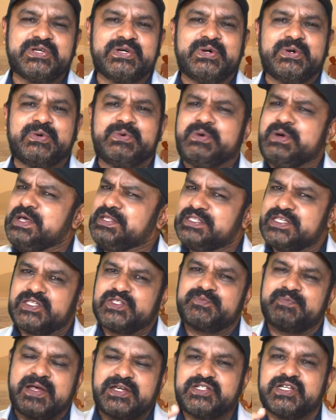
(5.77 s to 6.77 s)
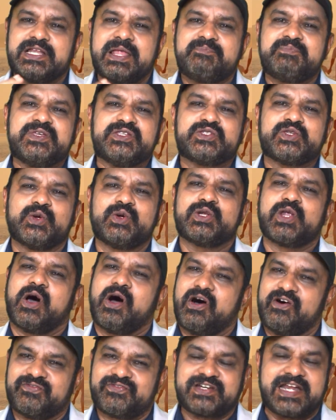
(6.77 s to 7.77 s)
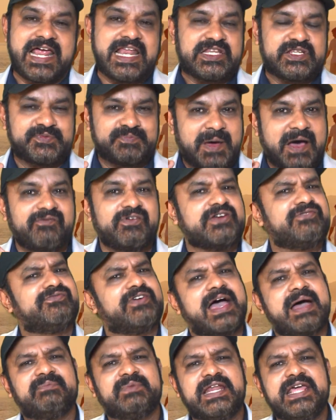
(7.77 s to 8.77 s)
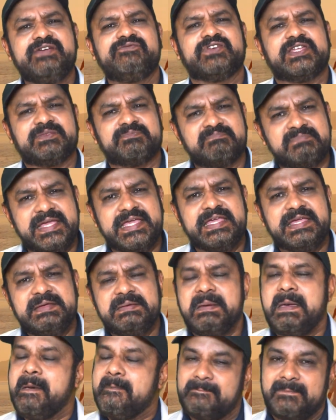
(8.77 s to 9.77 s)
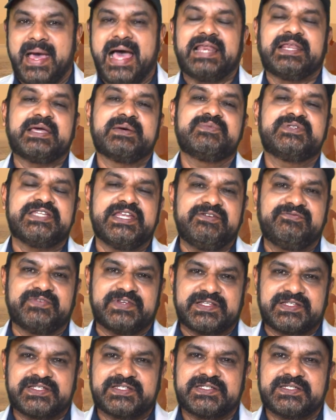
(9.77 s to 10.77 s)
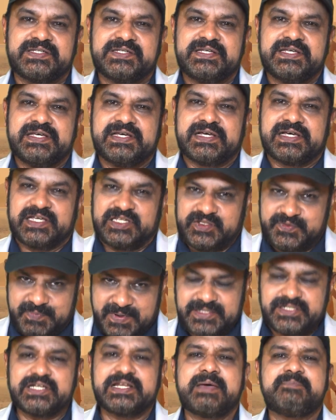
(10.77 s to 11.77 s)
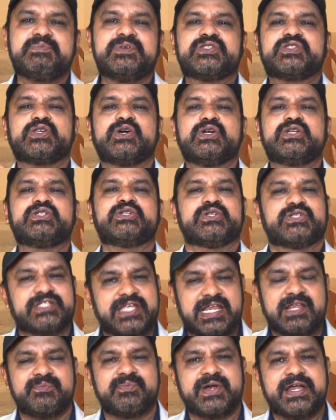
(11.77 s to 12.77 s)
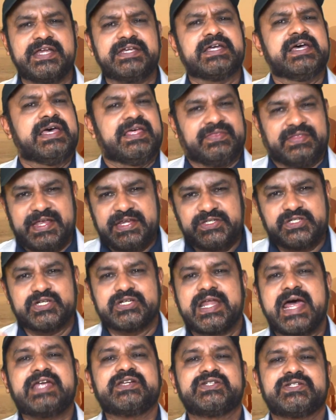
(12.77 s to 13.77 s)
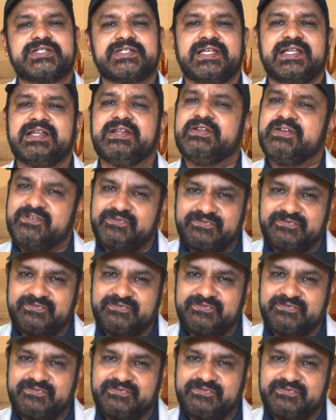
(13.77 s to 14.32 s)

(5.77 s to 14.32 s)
to this special episode of Transpowered Family with me, Malcolm Stephens. A special episode to celebrate the International